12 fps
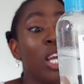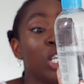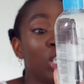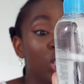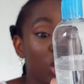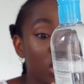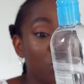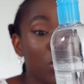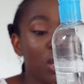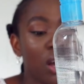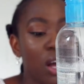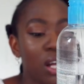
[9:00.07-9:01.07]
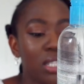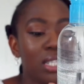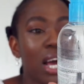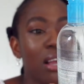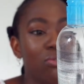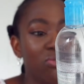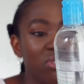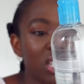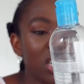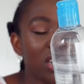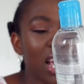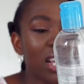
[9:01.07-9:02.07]
just because I
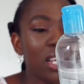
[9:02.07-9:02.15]
really like